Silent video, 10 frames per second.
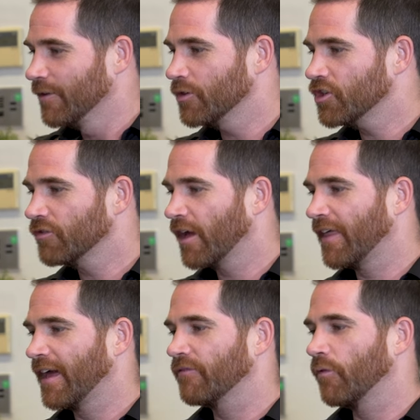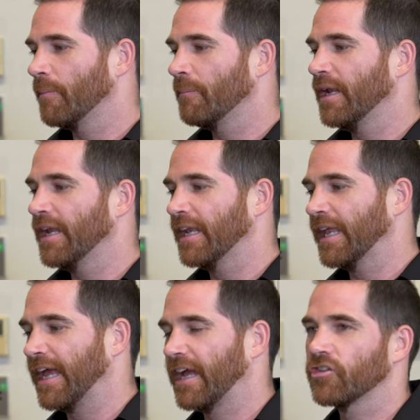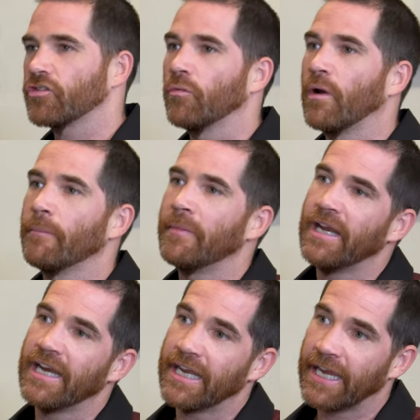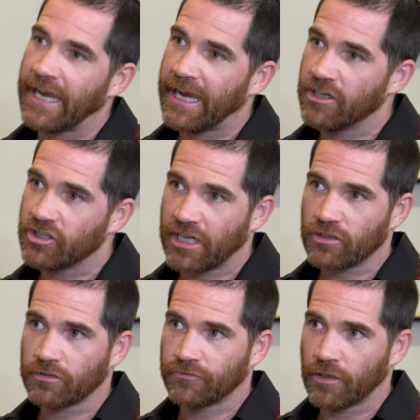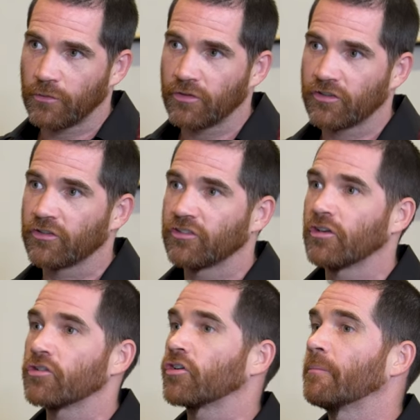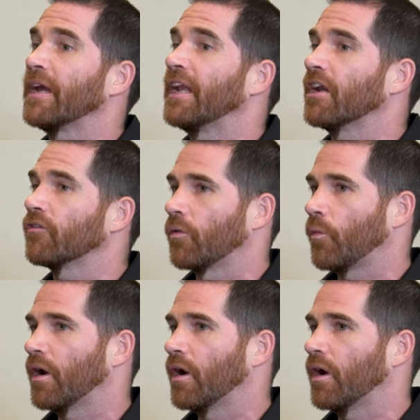Would you rather have 1 million cash or 1 million engaged extra followers on social media and